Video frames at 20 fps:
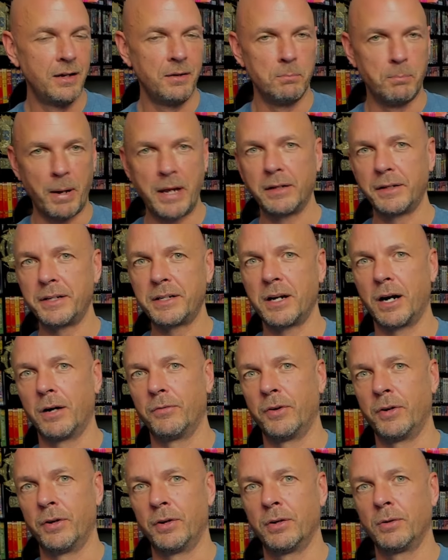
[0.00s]
Bayley
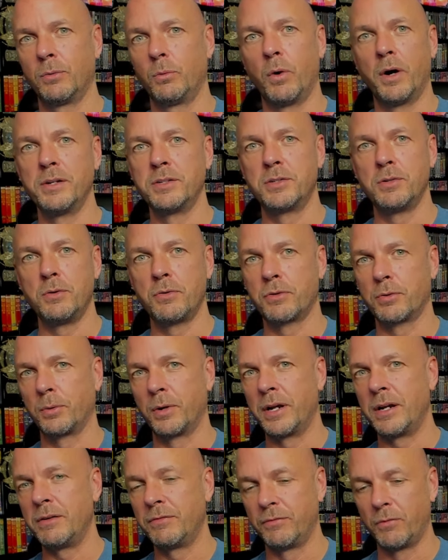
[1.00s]
covered her,
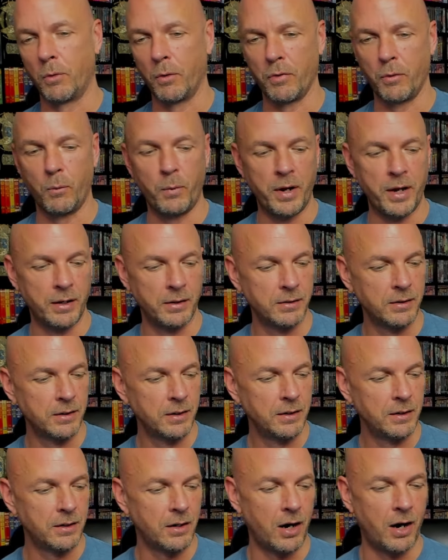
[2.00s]
1-2-3 for the win.
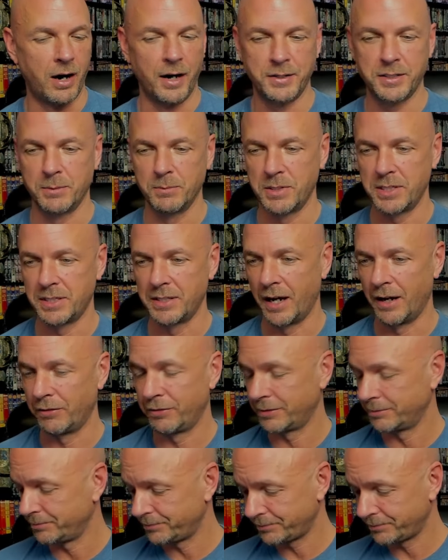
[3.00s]
Awesome stuff.